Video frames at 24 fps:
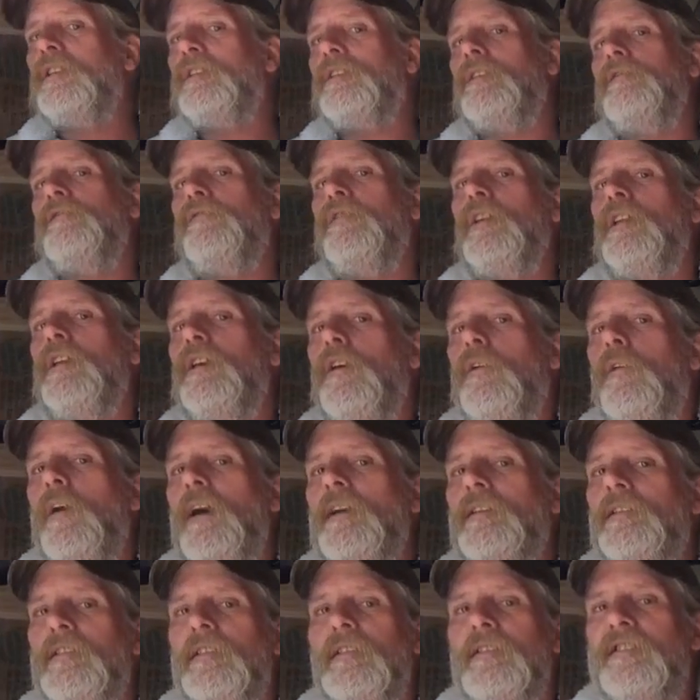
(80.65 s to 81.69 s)
at the video I
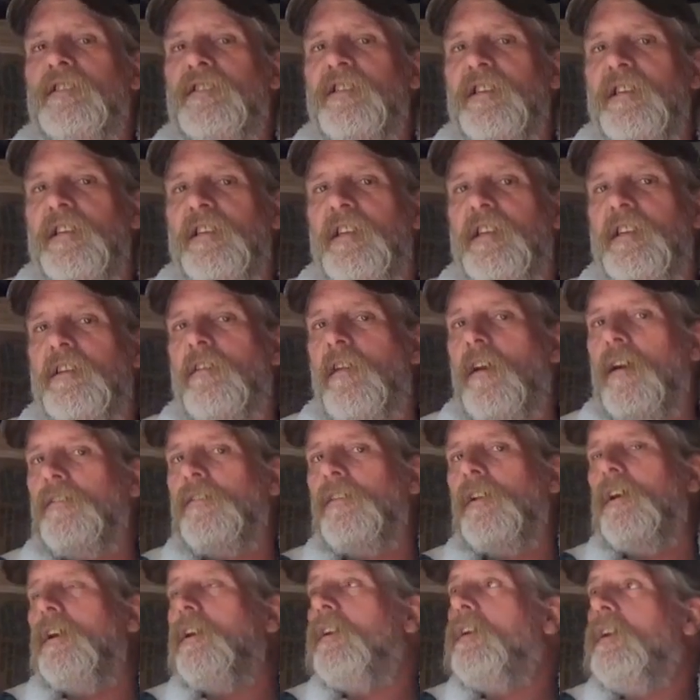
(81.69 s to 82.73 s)
did sitting here on
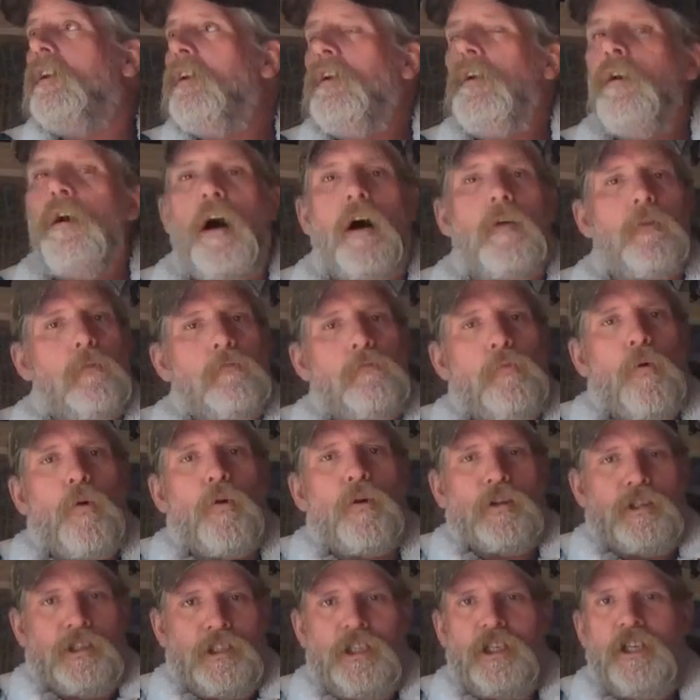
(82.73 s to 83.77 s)
the
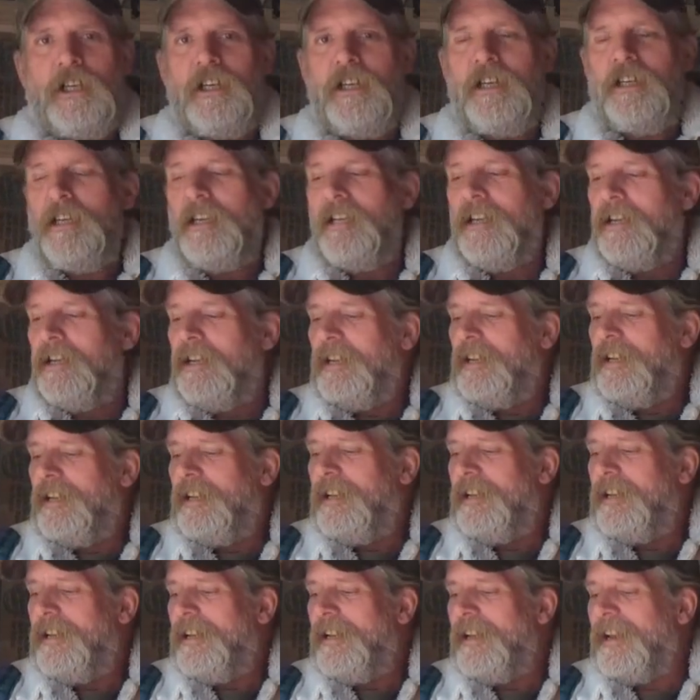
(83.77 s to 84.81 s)
porch,
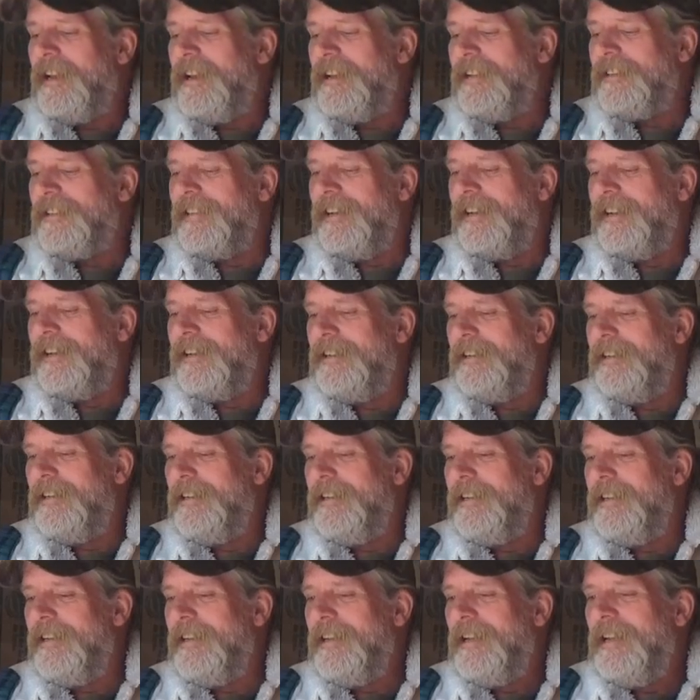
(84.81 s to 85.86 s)
and
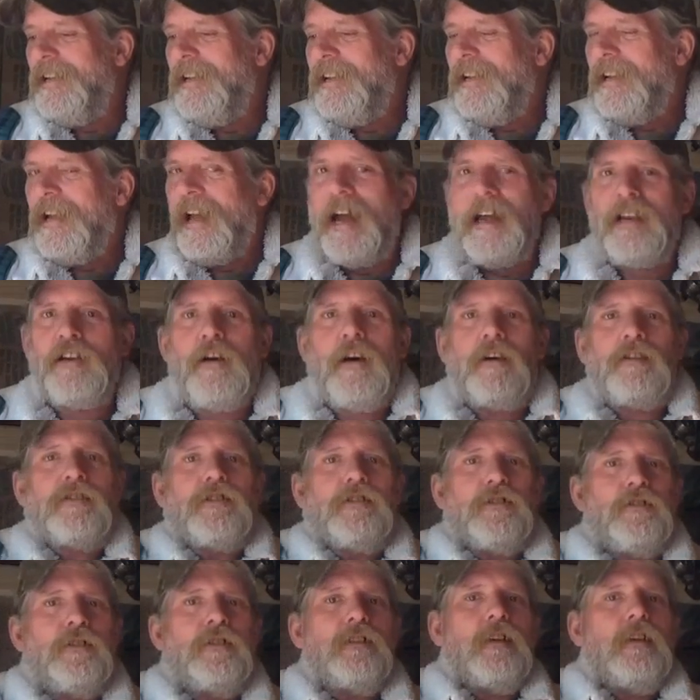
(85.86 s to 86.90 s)
I know I was
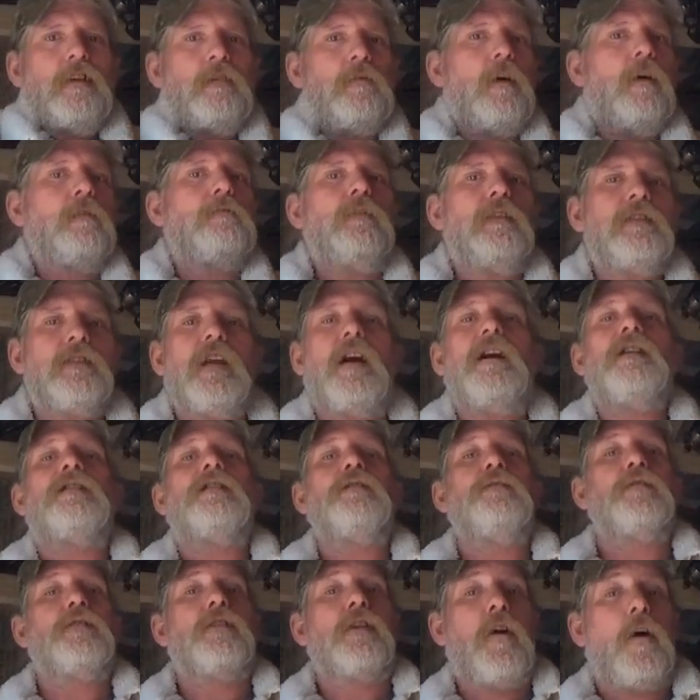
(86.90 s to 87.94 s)
doing that. Well, it's because it
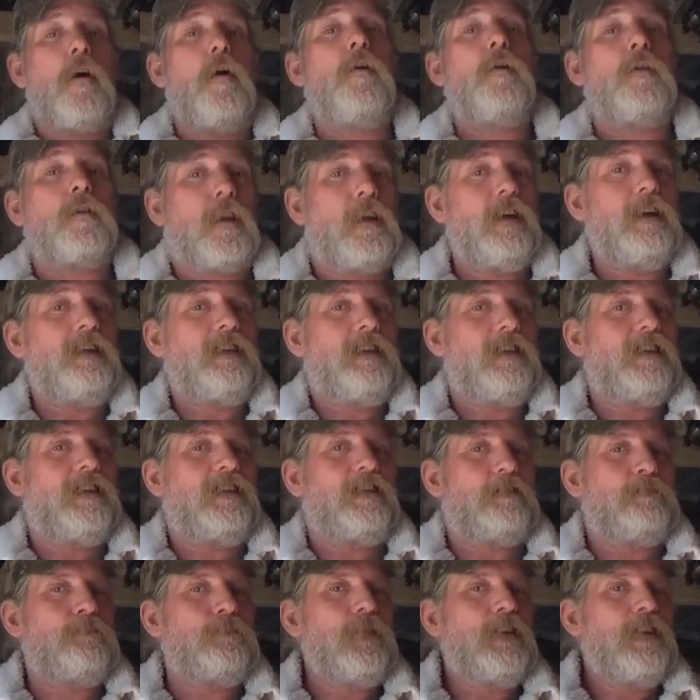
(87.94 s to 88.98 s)
was cold.
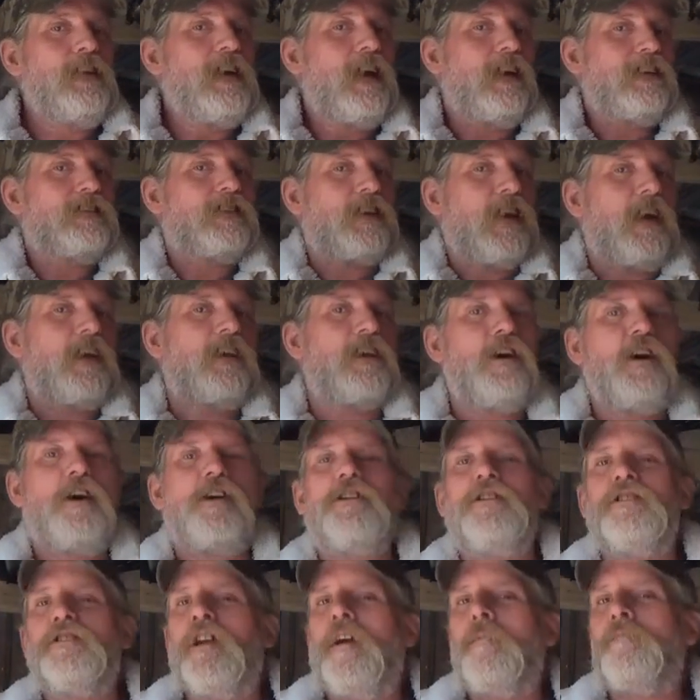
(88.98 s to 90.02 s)
I was kind of
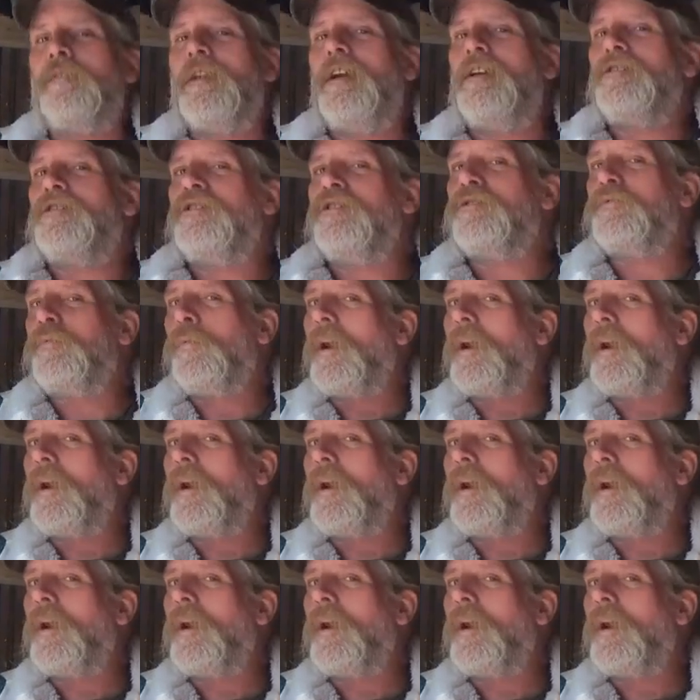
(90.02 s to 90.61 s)
huddled up, and I was just